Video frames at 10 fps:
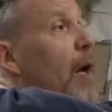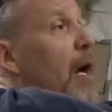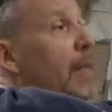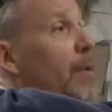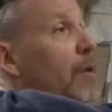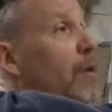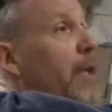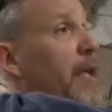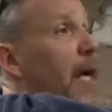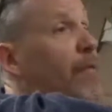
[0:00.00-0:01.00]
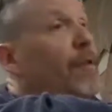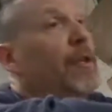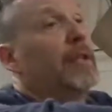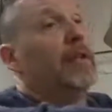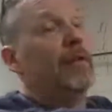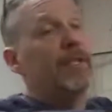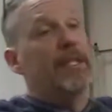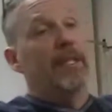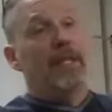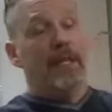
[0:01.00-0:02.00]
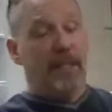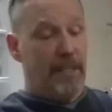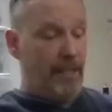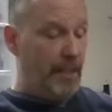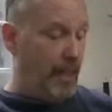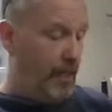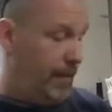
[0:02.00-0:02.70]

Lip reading: I'm looking at very closely is